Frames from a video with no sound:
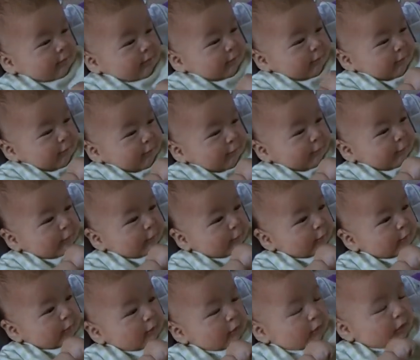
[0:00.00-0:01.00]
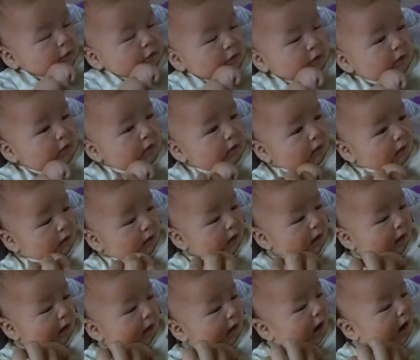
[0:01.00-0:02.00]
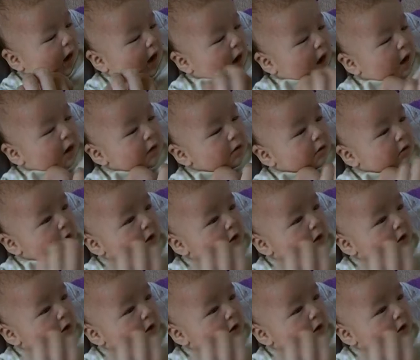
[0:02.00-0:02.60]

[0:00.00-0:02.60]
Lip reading: Yeah, you like the bunny. You like